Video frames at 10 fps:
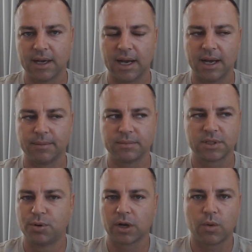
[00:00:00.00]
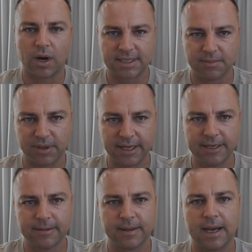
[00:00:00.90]
To put it quite
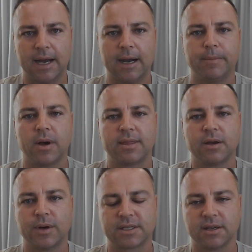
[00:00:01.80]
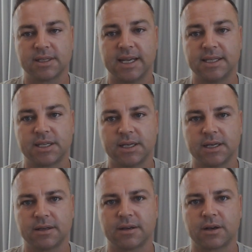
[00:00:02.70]
simply, I think West Coast needs
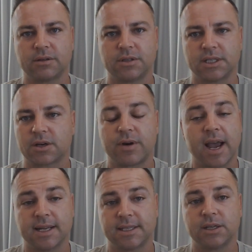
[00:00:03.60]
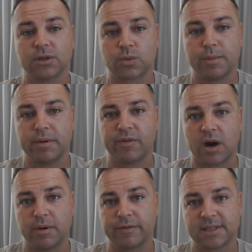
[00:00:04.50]
to just create a sink or swim
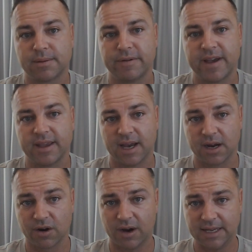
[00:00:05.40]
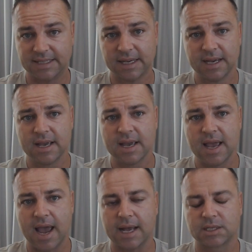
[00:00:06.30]
environment for some of our young guys
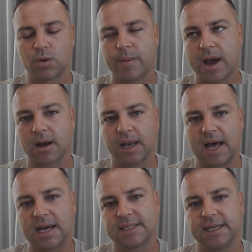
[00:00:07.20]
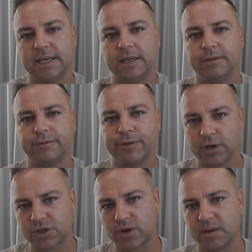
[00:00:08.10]
and swap our classy
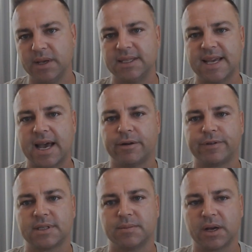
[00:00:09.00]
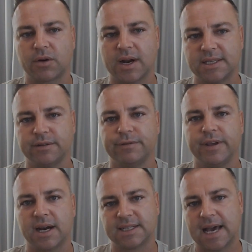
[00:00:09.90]
first string mids out for some aggressive
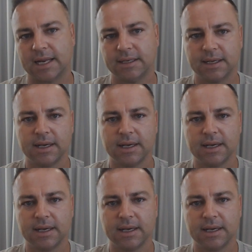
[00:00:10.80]
young talent.